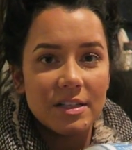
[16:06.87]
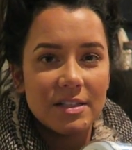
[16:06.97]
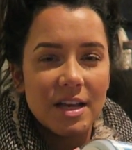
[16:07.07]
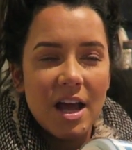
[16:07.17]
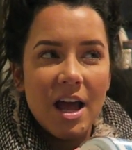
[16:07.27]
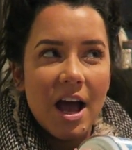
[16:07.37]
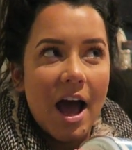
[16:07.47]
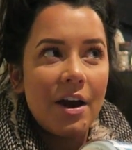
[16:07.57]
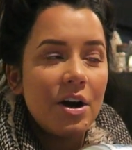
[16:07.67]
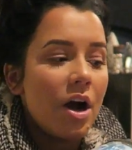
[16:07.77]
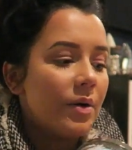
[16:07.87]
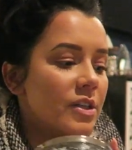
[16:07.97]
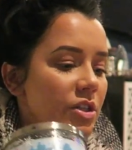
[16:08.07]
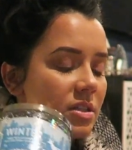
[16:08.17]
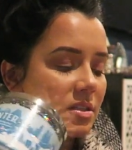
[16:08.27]
It's, I don't know,
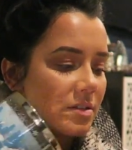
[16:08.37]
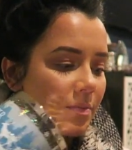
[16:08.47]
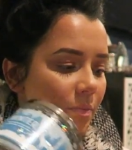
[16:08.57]
it just...